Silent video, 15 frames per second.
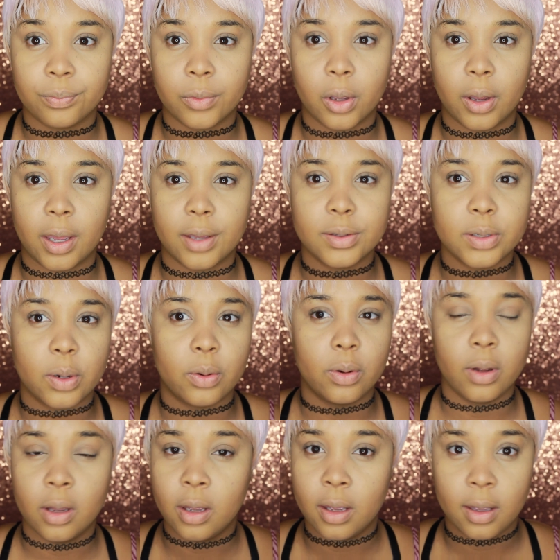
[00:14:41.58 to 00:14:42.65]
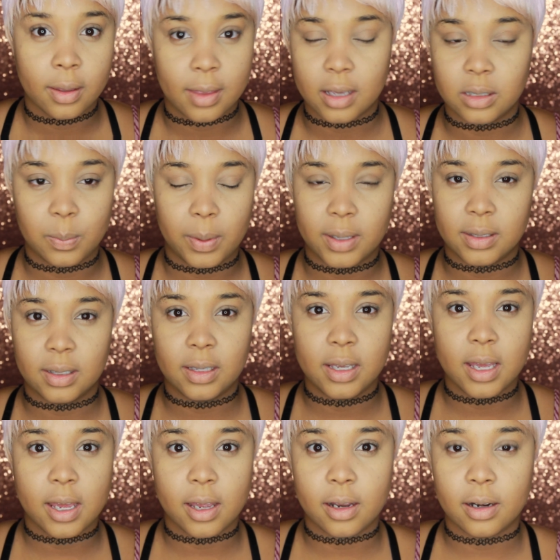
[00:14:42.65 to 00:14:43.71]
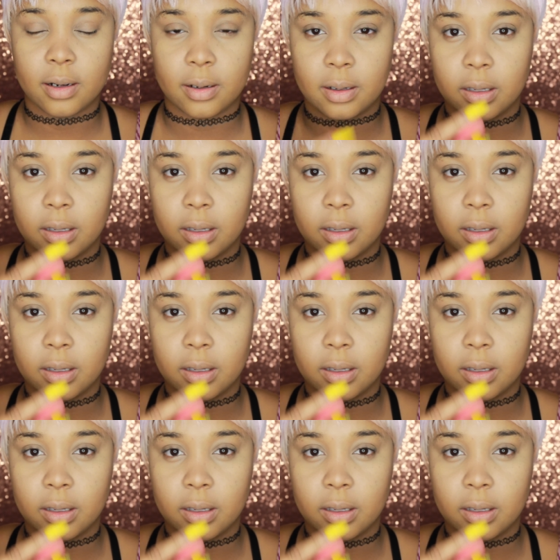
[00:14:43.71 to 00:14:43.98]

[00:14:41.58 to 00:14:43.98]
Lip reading: Okay, so that's basically it.